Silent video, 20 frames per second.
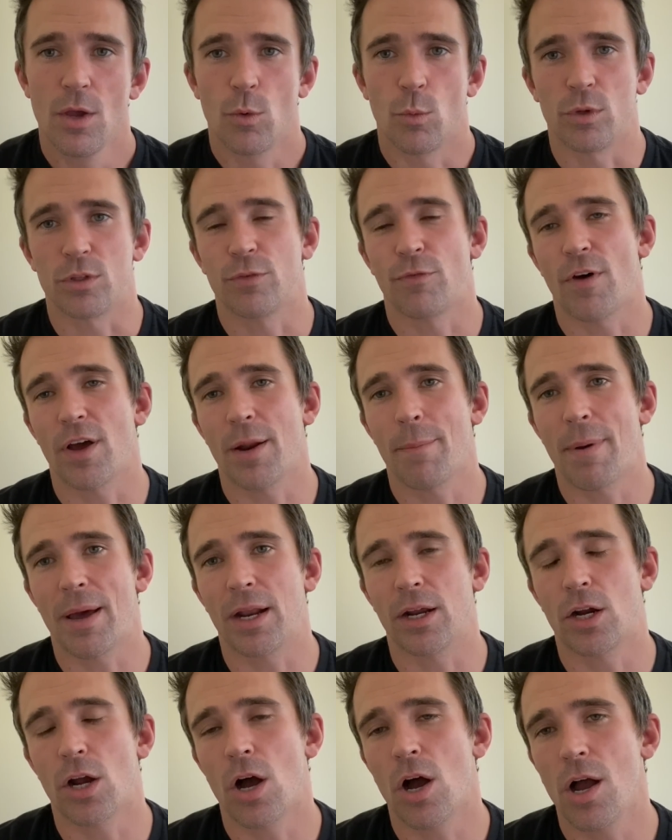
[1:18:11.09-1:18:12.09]
What's fun
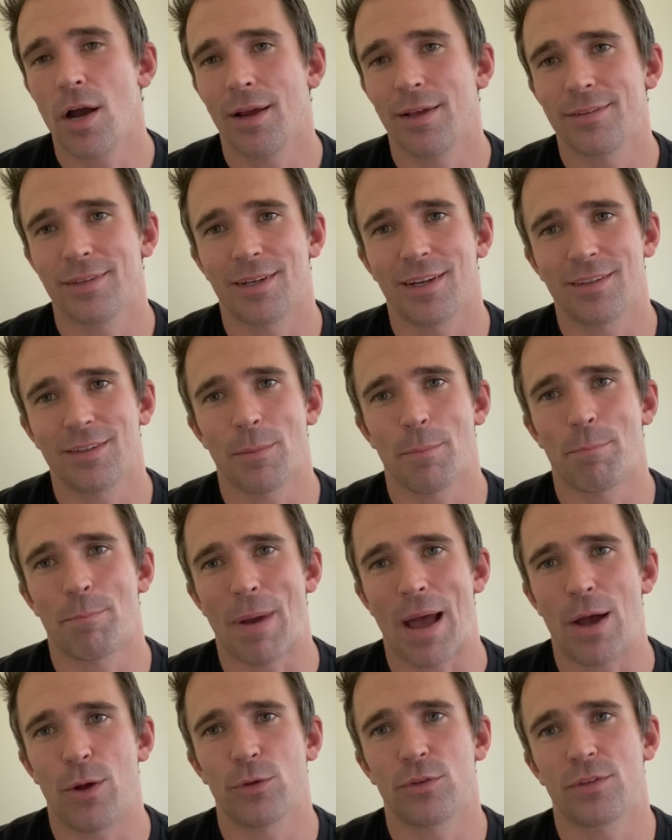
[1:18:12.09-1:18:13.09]
about a Kong is it doesn't
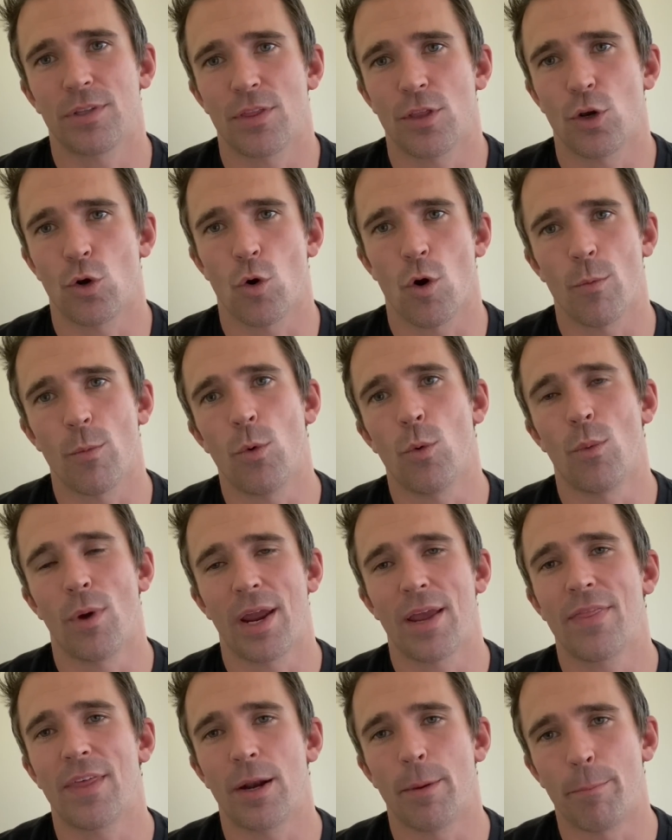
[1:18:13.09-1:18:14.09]
bounce in the normal
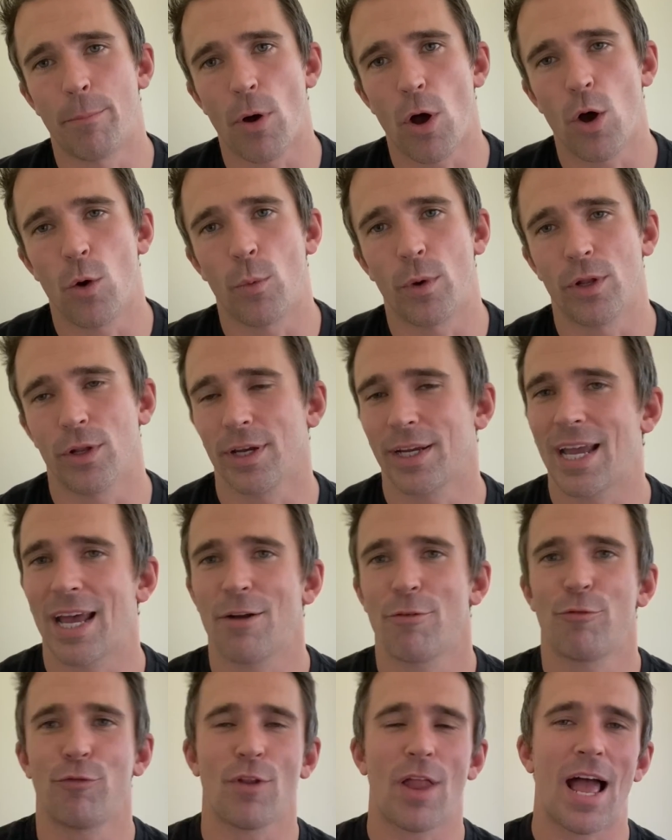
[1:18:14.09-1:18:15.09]
way that a ball will. It
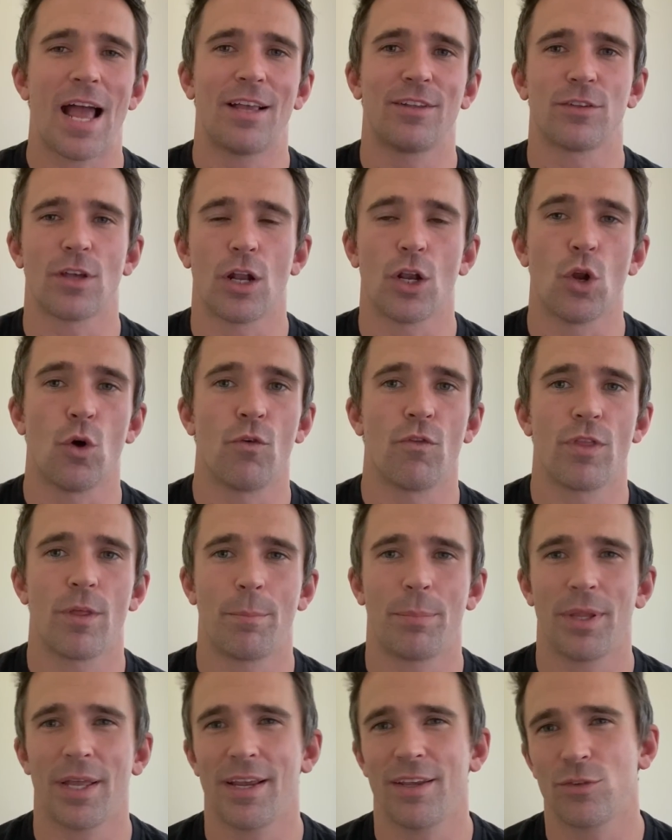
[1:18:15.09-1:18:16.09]
kind of flies all over the
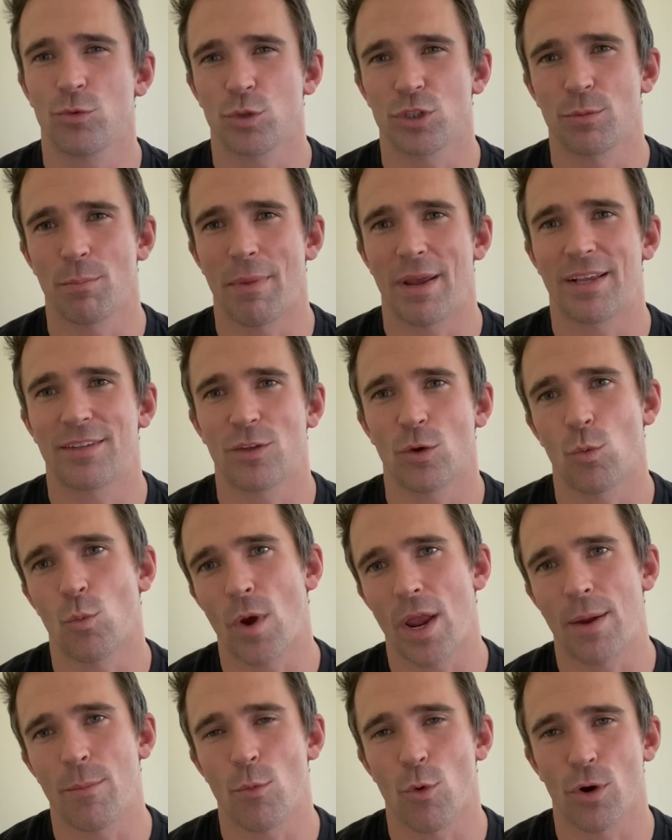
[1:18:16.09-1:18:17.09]
place, which makes it
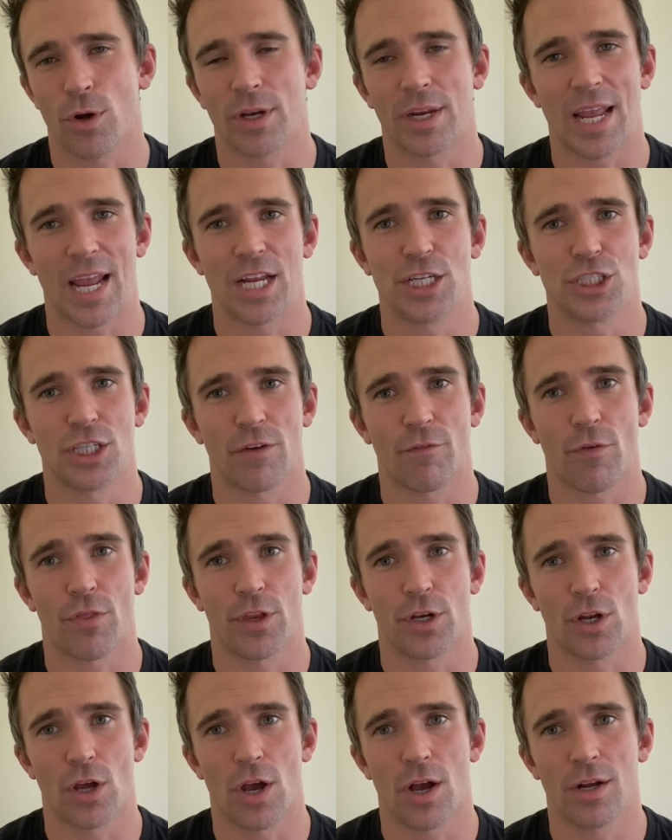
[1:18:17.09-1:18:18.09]
way more engaging for
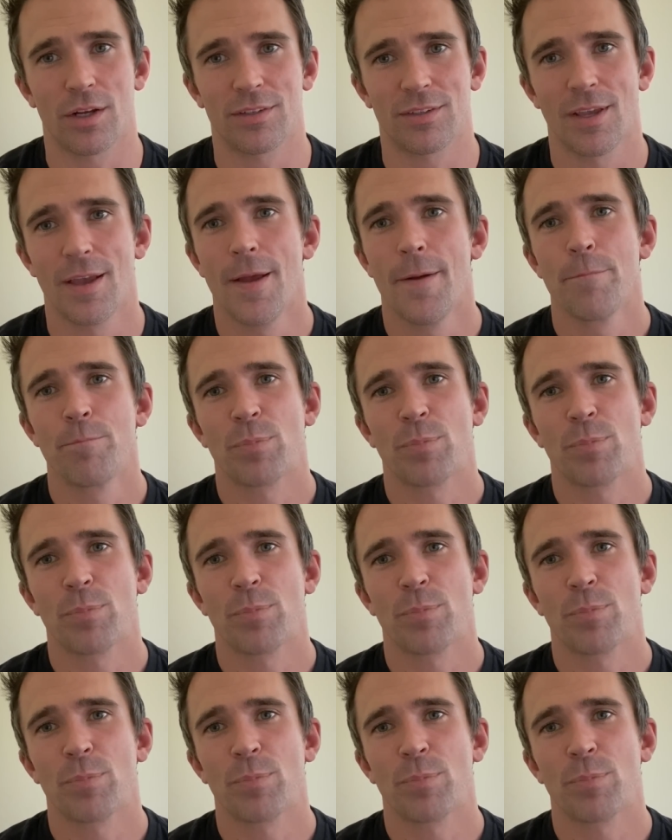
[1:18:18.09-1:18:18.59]
the dogs.